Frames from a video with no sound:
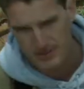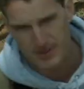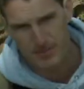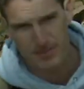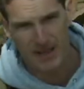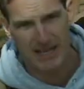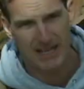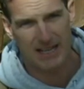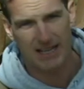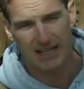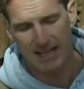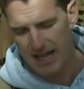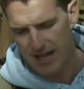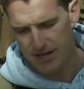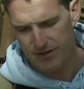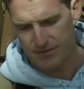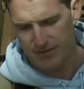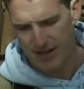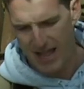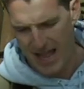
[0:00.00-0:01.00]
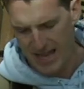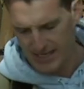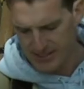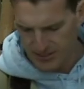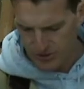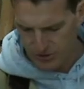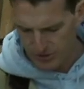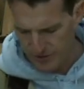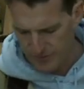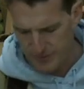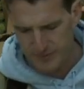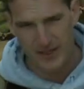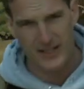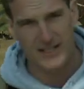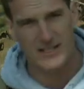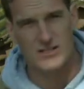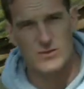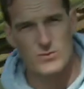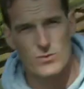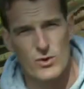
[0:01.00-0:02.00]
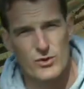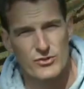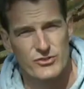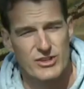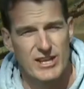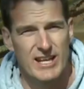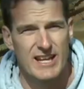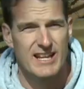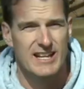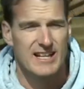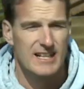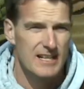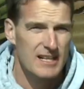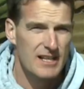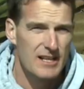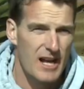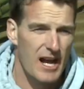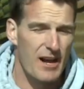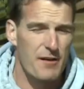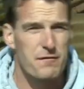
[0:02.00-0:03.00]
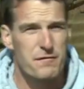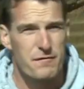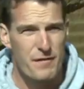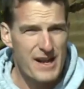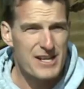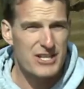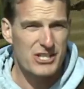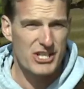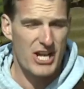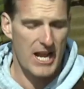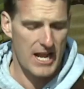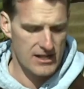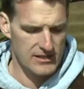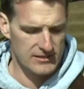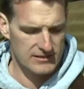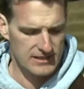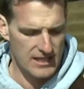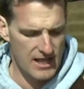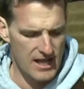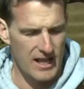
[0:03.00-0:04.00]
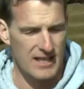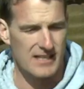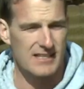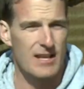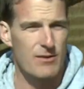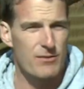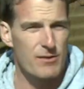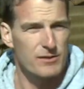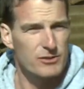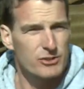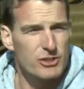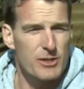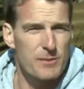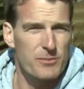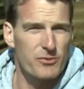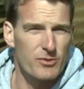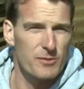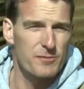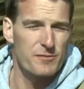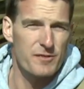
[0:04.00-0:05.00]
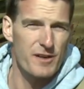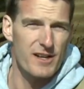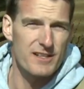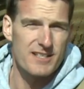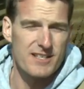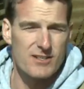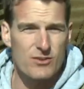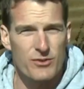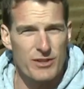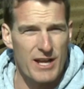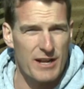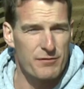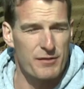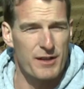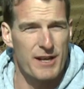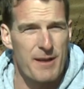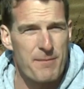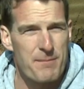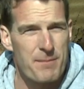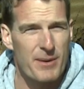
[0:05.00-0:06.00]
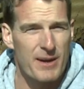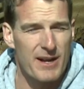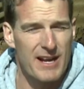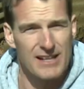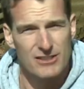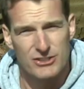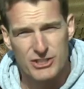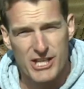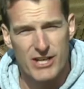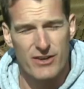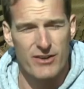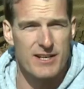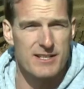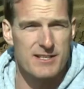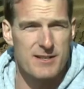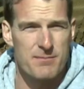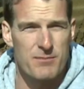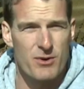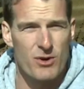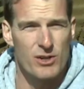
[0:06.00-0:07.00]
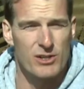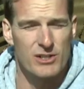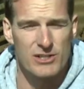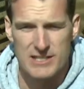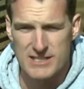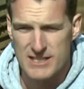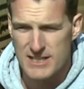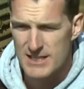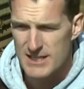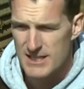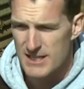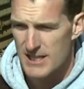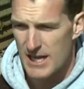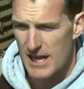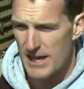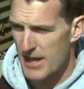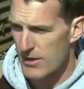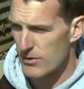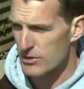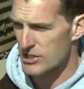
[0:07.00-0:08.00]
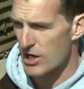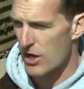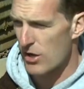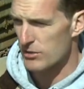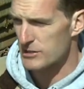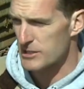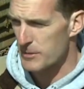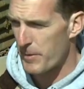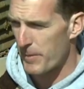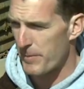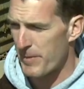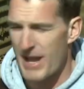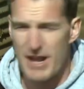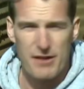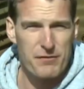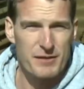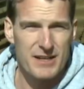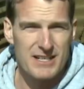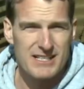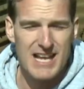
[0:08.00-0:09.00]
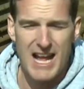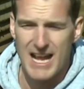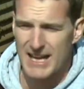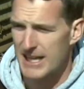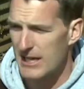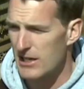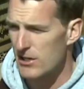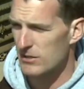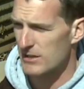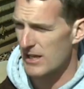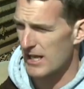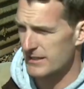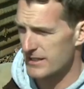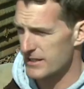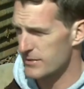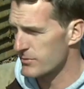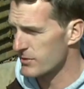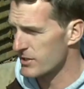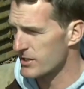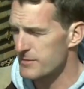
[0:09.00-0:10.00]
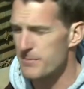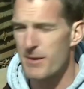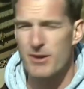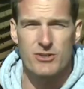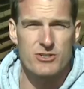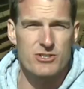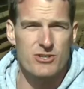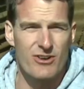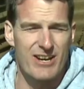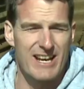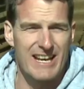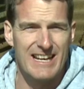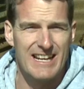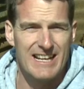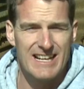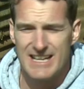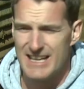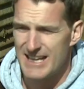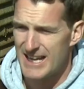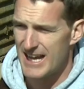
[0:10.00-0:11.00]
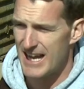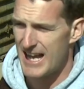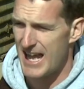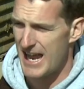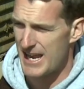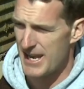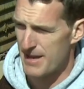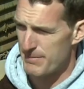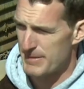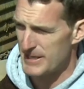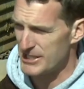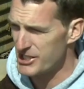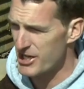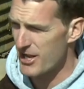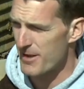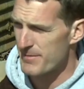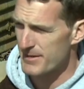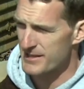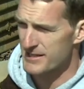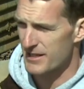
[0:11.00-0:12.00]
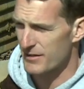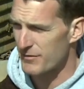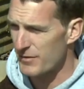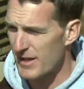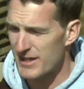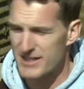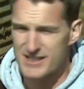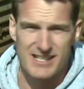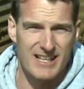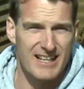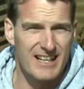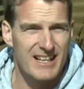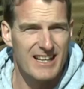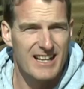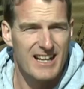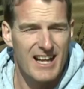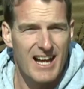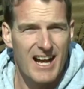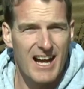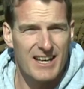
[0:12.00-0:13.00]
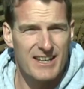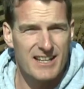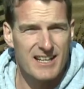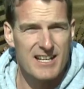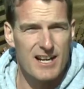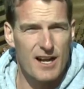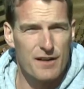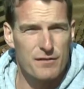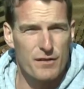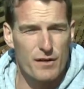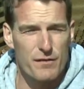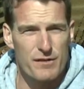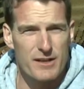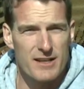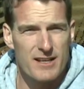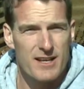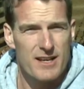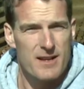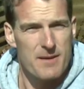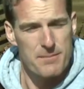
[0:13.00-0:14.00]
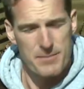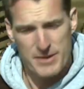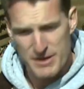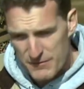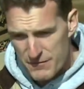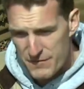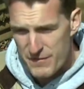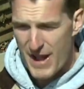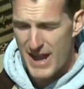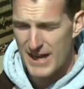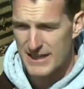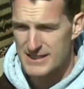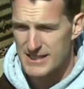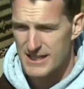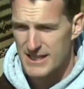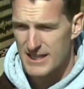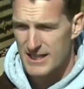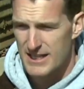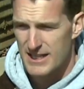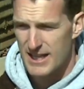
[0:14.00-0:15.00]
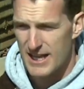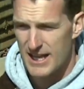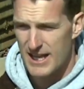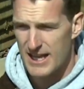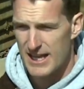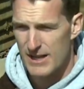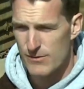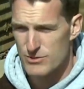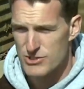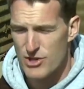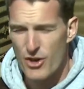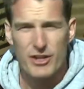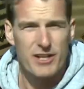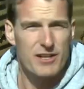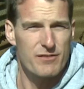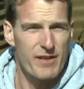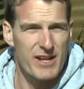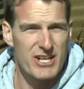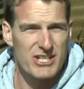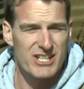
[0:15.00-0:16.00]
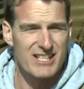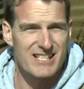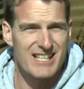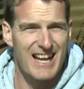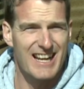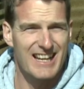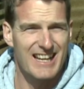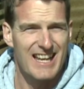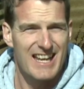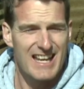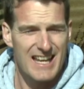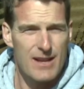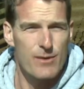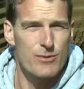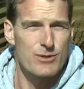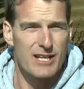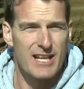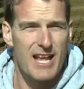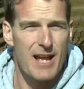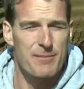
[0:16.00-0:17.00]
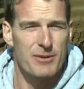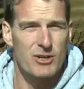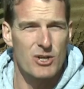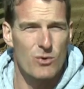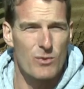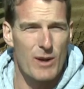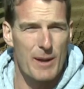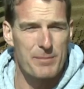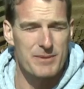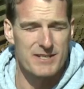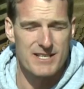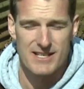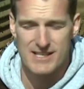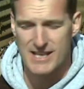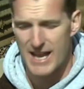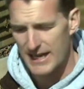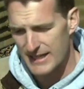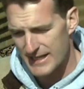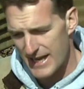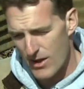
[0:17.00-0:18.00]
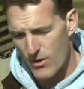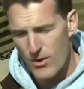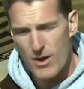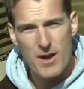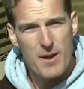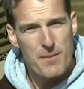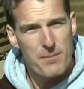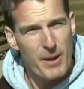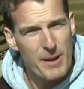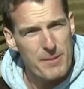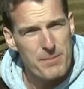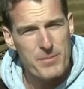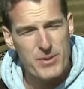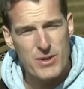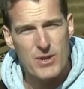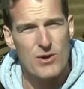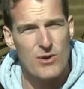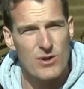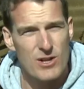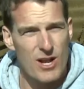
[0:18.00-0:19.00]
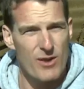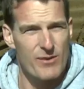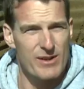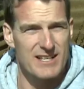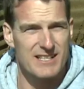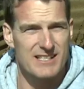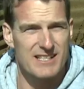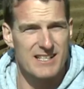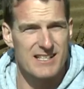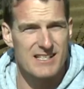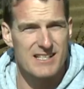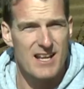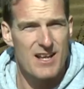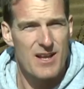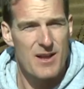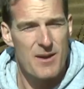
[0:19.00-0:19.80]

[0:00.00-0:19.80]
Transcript: The big cloud of gas drifted towards the uh, French held lines. They were troops from France's North African Empire, Algerians and Moroccans, and they were told to prepare for an attack. It looked like this was a smokescreen uh, and there'd be Germans advancing under cover of it. But in fact, uh, it was not a conventional attack, it was a chemical weapons attack. Now, by pure coincidence,